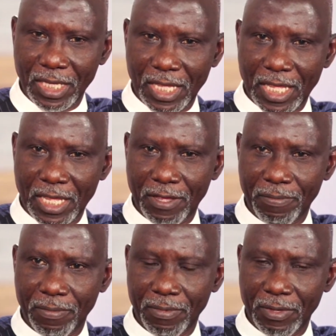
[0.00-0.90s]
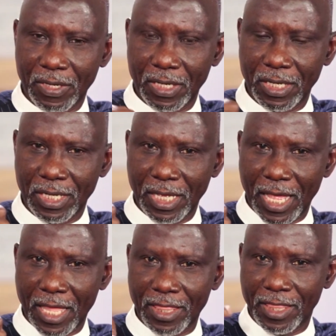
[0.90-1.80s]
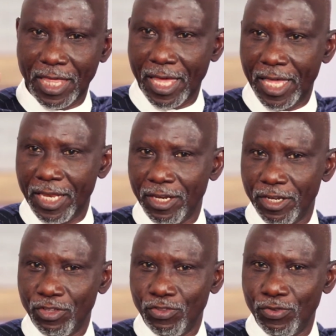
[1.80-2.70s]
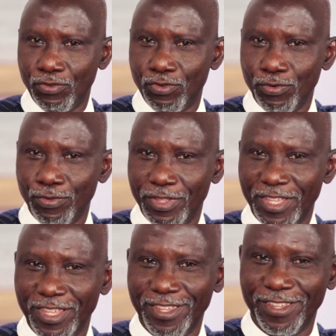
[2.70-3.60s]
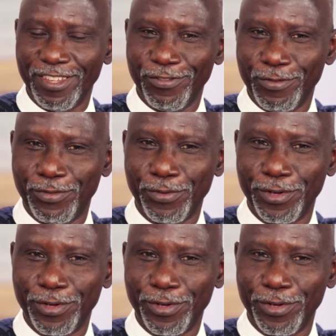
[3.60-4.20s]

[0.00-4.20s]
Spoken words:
And then you do what we